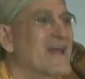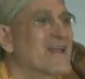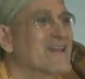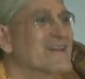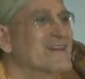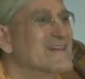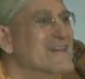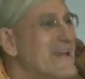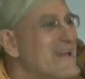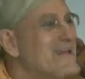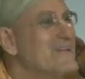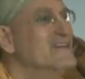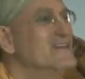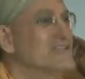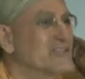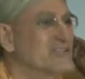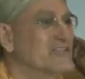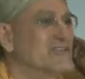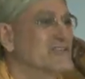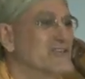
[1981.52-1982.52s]

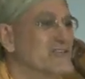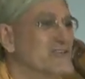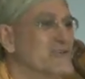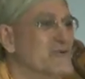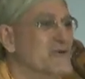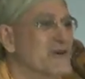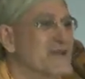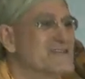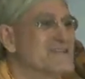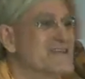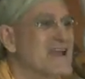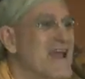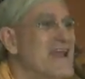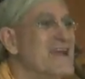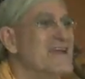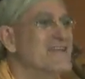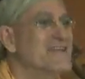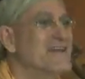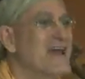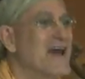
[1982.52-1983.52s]
latest you
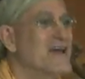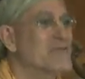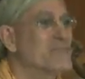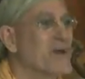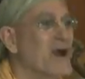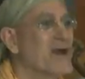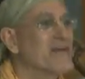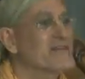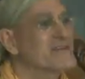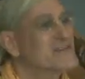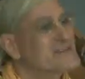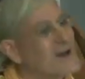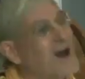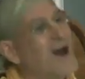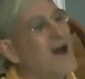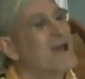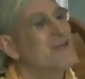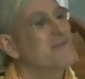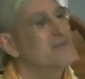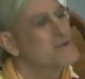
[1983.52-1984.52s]
attain that by the
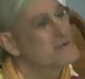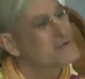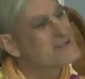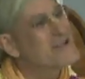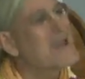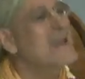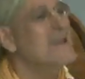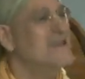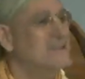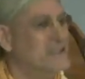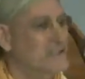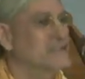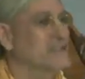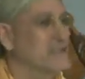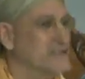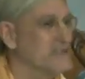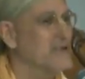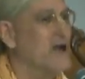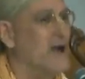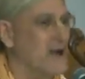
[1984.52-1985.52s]
time you take
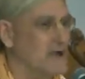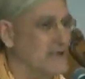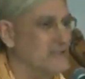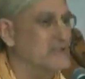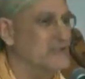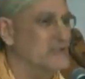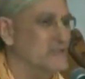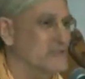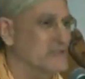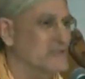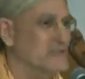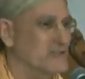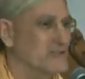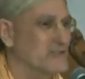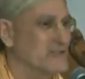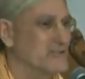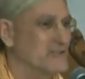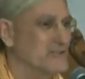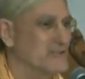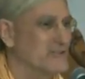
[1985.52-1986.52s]
sannyas.
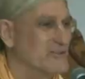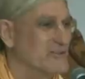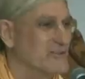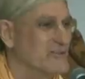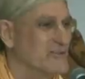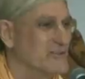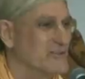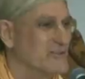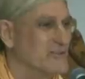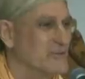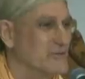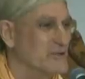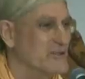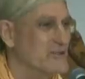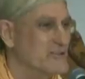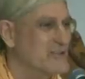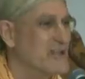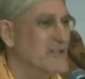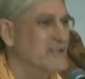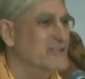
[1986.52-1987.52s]

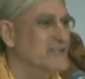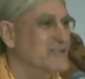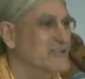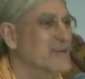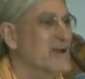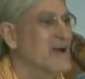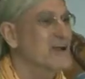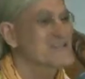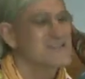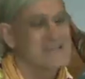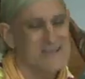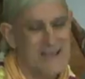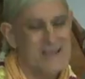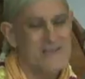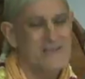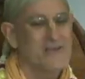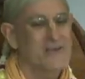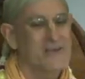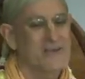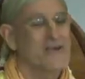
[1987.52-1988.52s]
When you take sannyas,
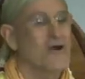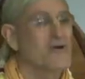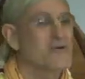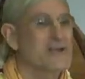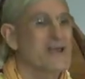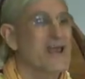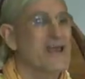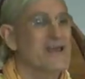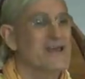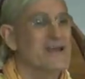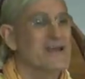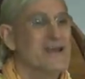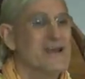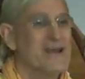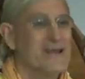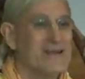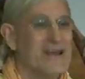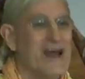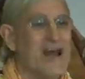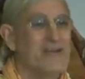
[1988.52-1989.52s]
then you can, okay,
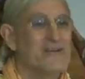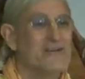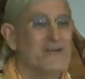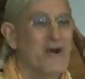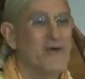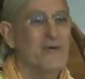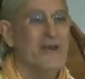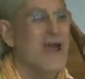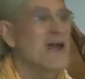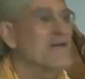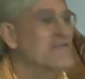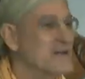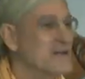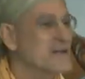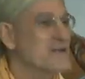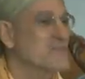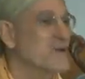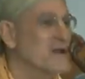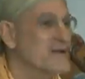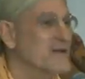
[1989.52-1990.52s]
now you don't have
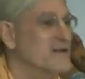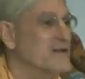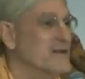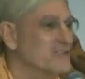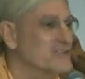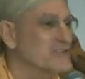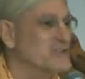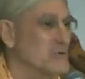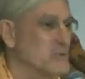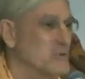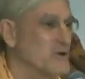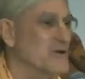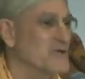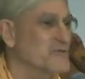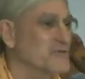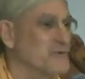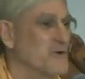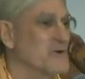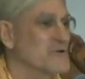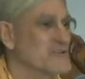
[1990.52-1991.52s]
anybody else to
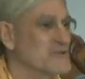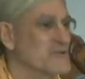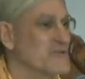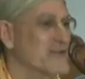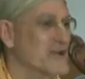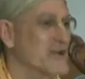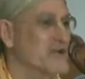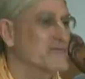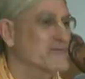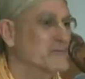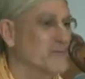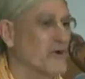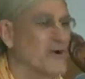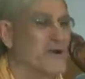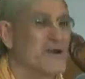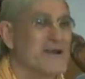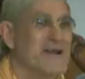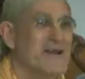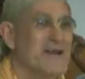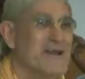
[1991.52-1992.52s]
work for, so
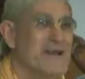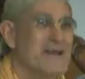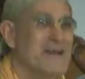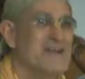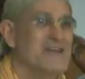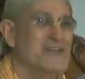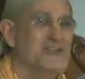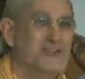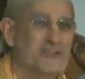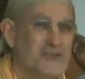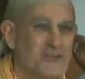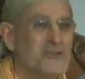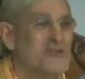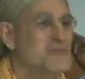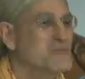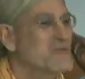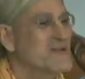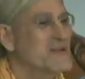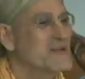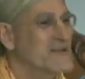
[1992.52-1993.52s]
therefore it
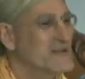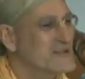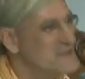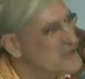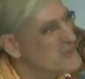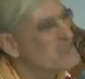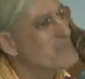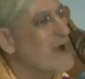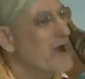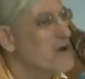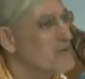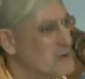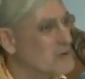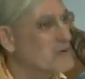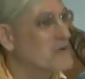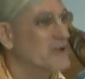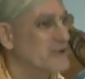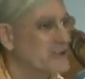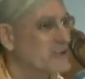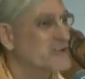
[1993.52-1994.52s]
should be, it's about
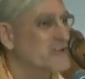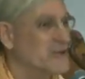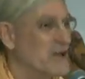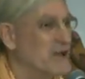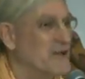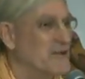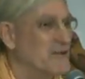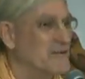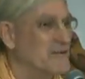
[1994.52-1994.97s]
Krishna